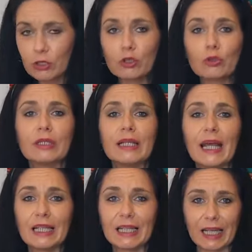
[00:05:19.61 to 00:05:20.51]
so
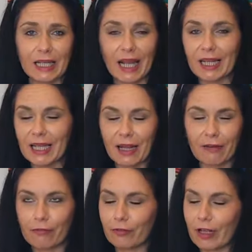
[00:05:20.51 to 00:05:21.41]
delicate, elegant
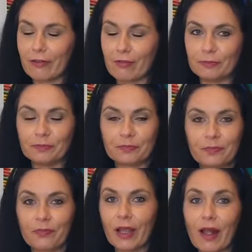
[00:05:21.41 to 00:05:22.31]
flavor.
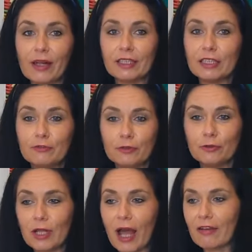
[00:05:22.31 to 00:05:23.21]
And if you
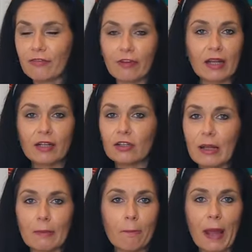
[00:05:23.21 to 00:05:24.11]
like fennel
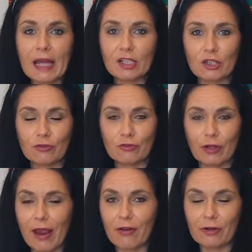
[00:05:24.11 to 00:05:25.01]
and pesto
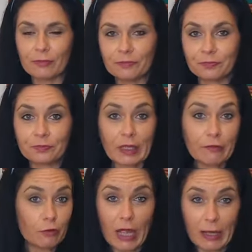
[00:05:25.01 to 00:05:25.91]
flavor,
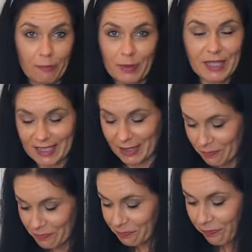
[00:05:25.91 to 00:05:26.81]
if you like pizza,
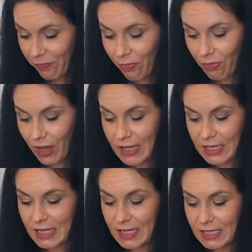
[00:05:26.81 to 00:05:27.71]

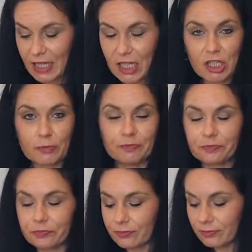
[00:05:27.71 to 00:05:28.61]
this dish,
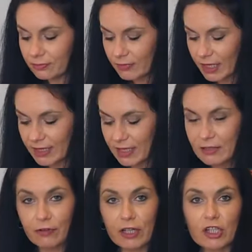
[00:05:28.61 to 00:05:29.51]

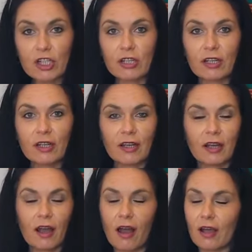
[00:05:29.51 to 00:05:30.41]
this fish,
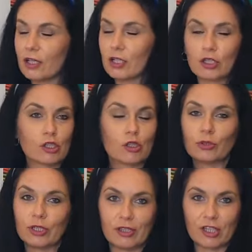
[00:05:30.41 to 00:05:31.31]

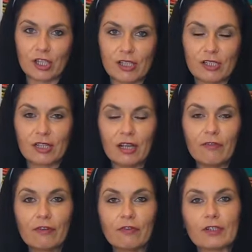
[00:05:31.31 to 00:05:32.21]
so delicious.
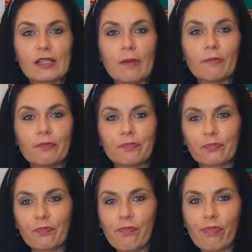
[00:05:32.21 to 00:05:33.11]
Even for some
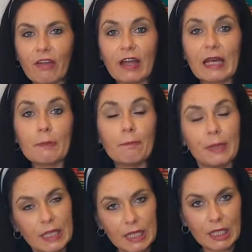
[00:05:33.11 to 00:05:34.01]
very
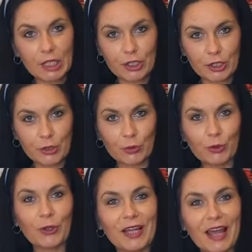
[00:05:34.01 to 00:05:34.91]
picky eaters who
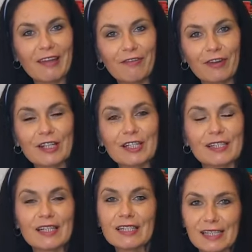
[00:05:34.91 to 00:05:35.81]
don't like fish,
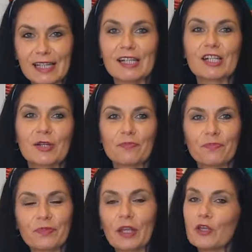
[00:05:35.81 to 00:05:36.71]
this dish
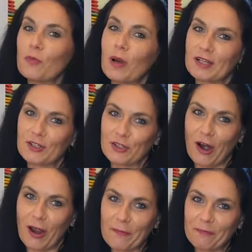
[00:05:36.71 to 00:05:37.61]
you must
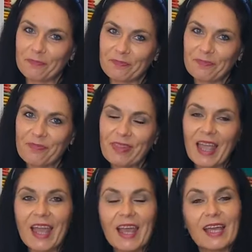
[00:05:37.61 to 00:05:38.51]
try.
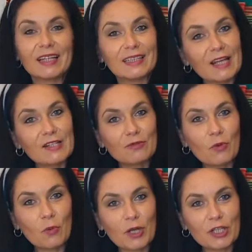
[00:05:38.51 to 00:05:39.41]
Thanks
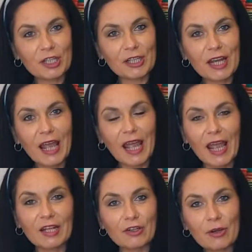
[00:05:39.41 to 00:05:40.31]
for watching
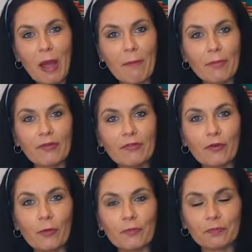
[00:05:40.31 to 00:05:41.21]
and remember
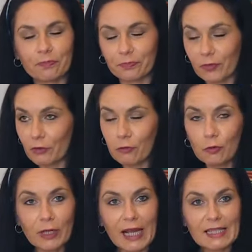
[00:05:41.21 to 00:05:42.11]
for
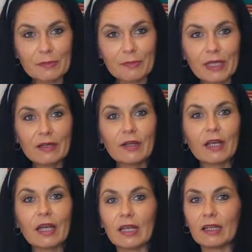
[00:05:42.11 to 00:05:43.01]
full recipe
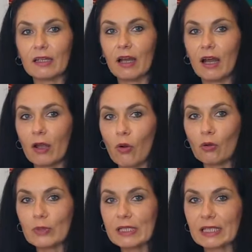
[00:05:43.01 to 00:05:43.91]
I
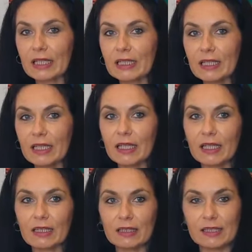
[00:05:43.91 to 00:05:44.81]
always link
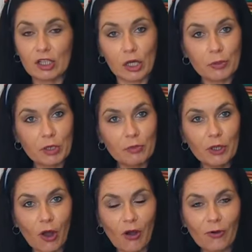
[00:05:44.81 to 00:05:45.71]
in description
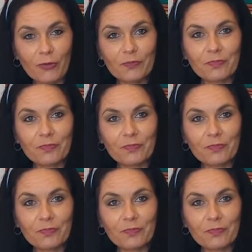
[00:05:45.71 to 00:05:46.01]
below